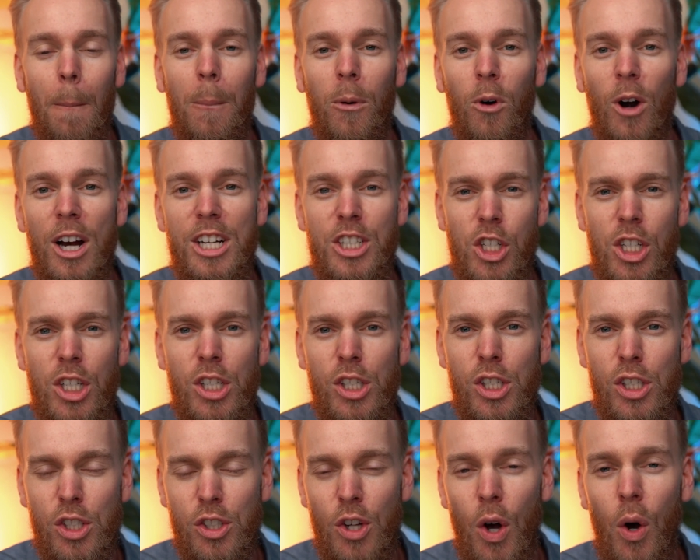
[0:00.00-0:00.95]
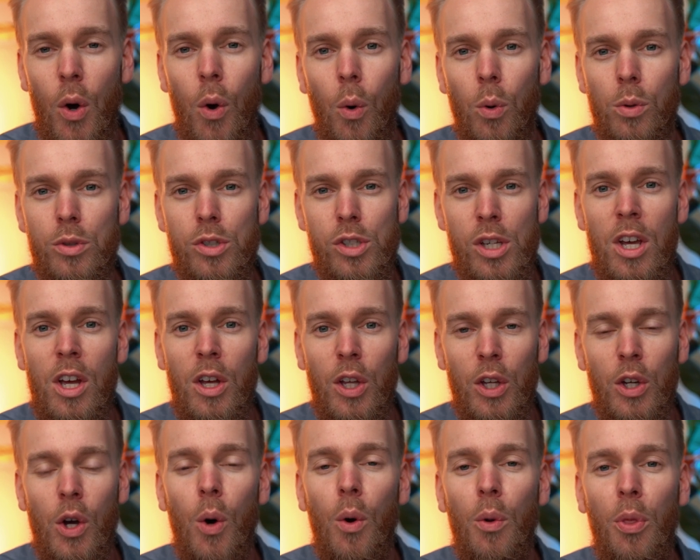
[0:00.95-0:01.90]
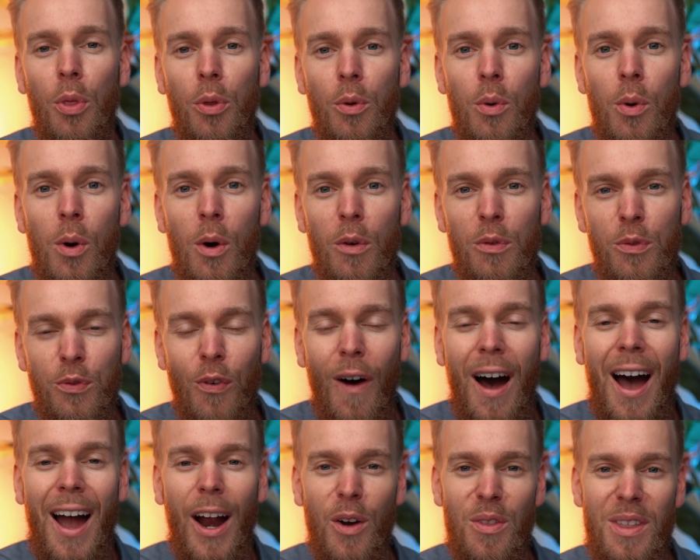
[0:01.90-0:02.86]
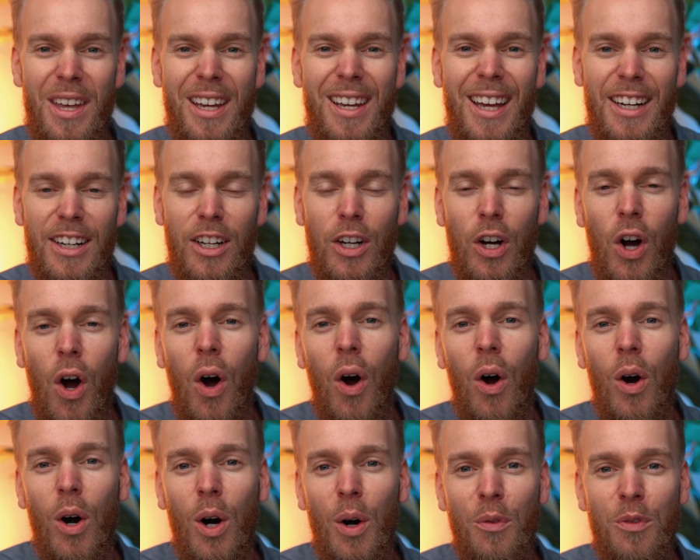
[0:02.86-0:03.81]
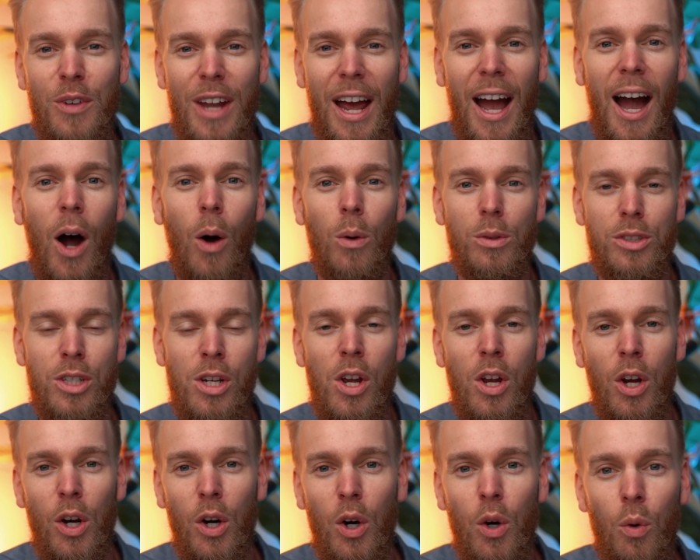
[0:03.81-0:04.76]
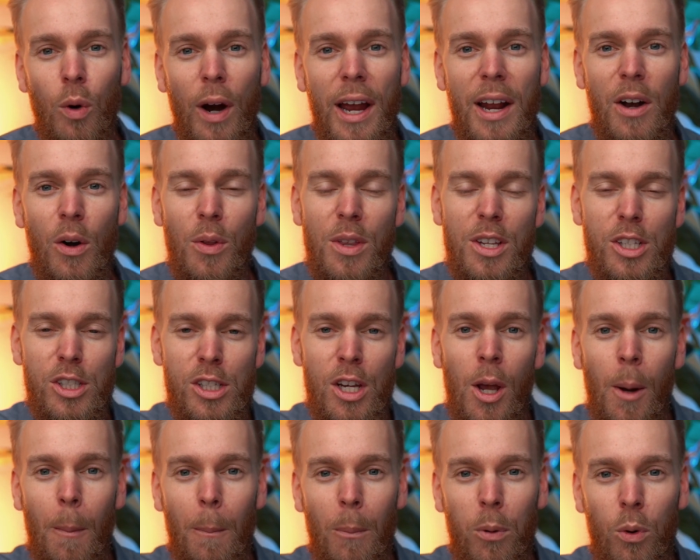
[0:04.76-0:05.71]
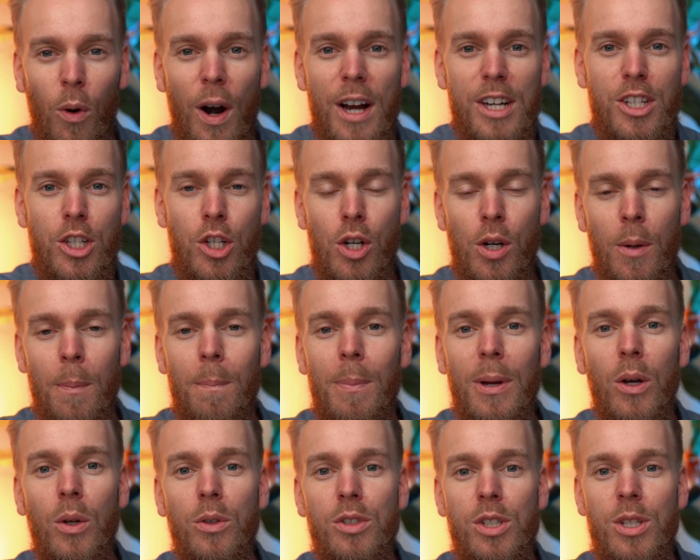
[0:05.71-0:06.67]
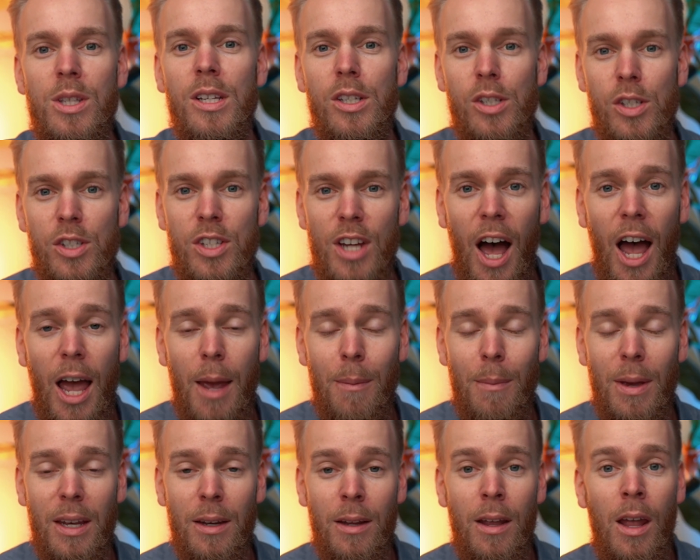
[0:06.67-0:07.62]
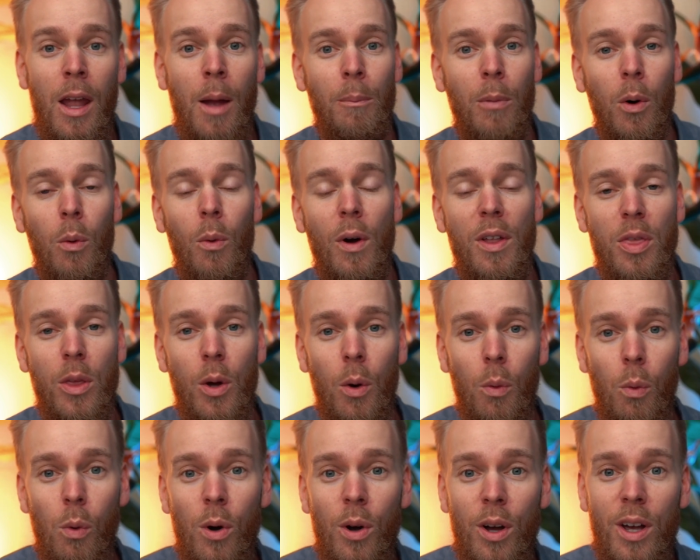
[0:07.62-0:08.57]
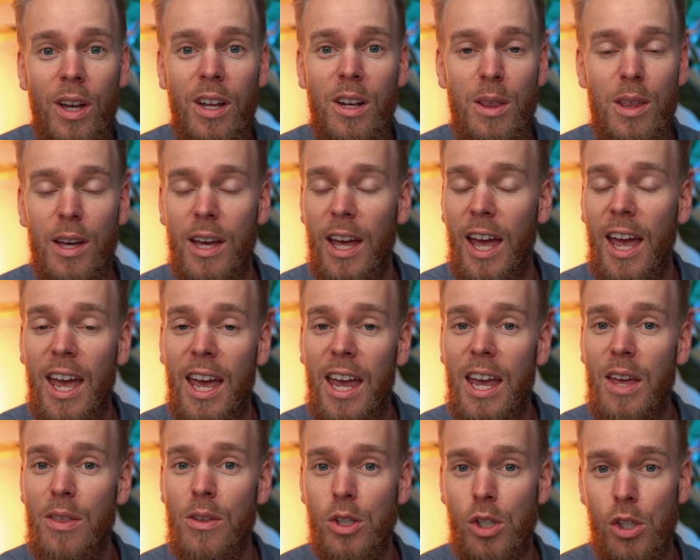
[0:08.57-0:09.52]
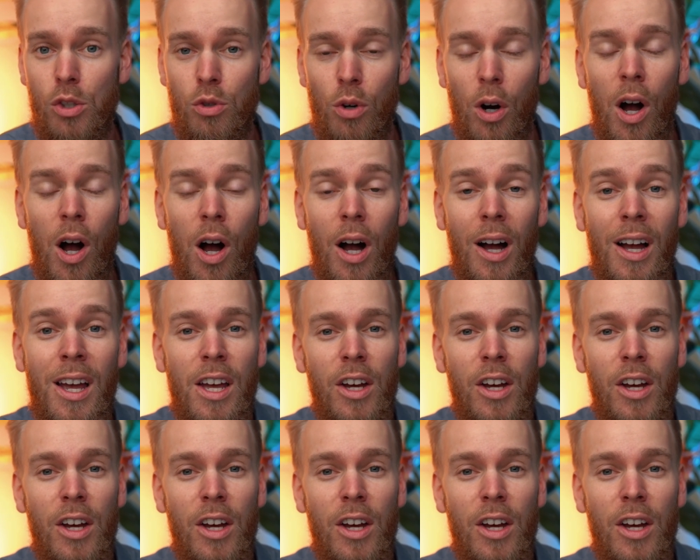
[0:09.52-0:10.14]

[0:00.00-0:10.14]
precious stones go through fire, they get carved out greater. This pressure builds this diamond, but when the wood, the hay, the straw